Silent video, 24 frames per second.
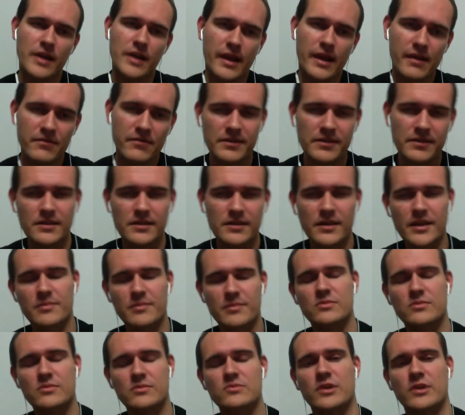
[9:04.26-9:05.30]
every
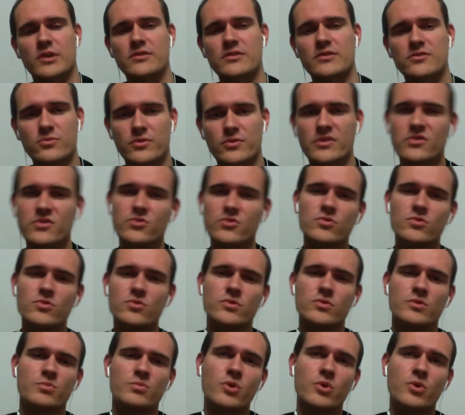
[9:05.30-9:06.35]
time trying to
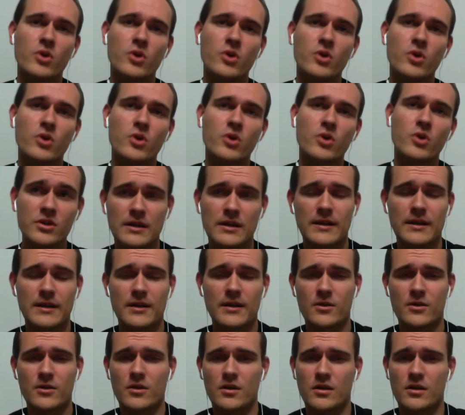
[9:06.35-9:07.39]
redo the book,
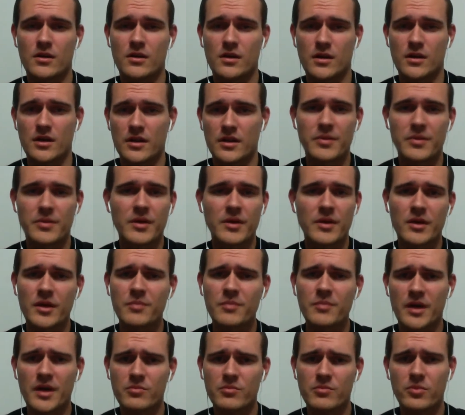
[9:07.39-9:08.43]

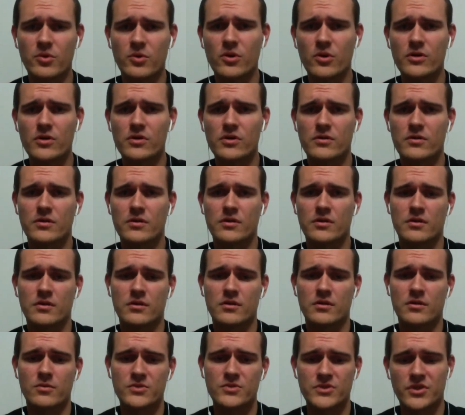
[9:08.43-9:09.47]
EPUB book
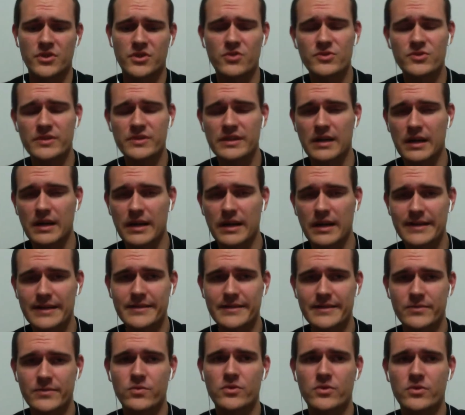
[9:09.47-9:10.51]
with a user guide,
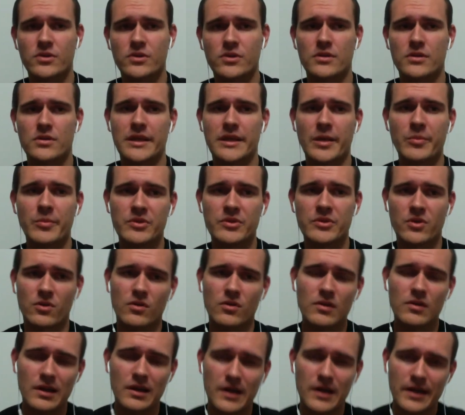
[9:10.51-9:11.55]
we're going to keep it
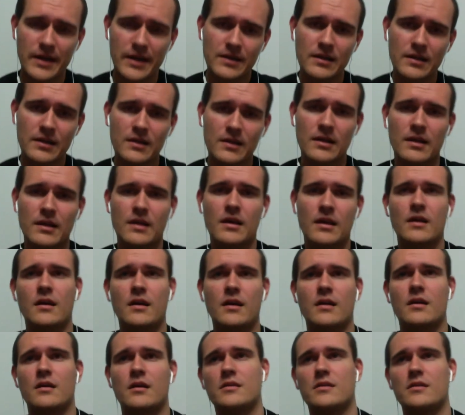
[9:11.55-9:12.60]
online.
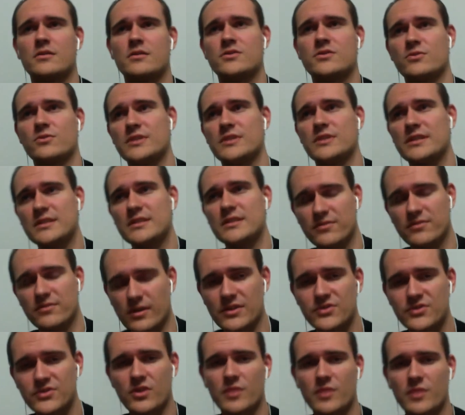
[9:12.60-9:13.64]
So it's easier for
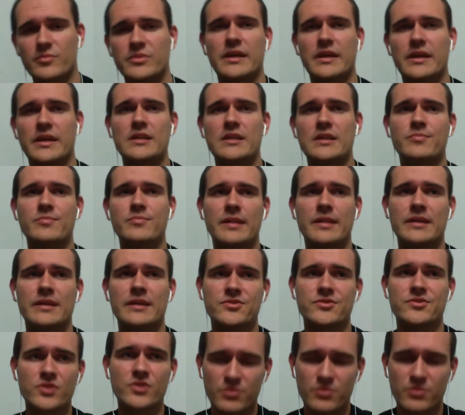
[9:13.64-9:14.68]
us to update. Plus,
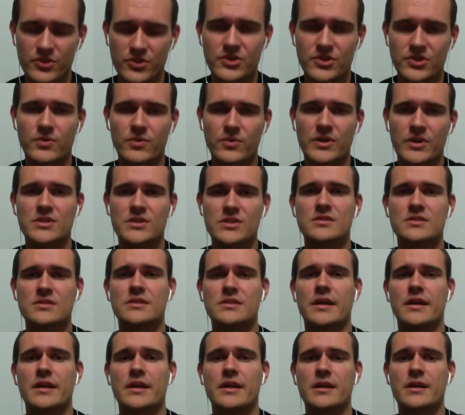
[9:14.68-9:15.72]
you can post the questions
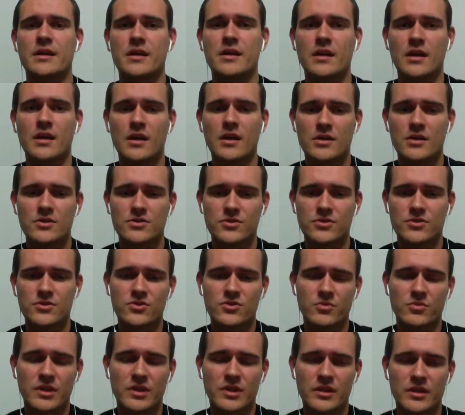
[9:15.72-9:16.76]
there. So it's
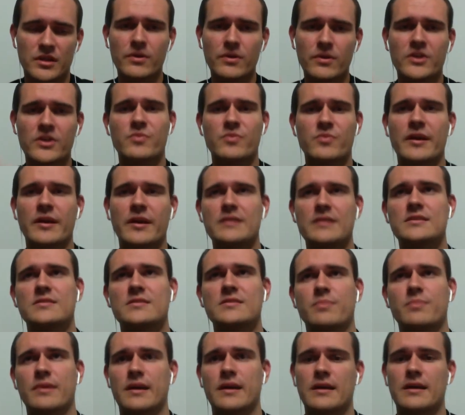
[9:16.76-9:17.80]
going to be a knowledge base
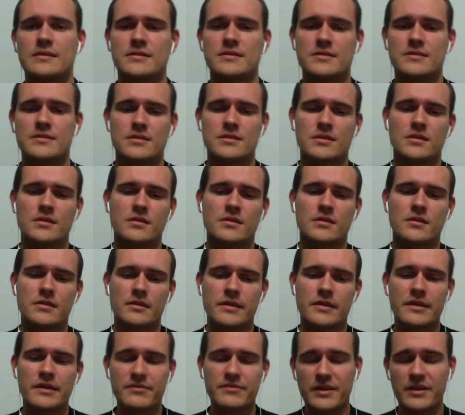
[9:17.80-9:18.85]
plus
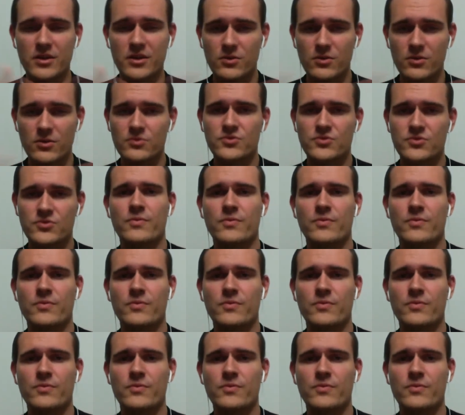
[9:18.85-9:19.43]
an FAQs.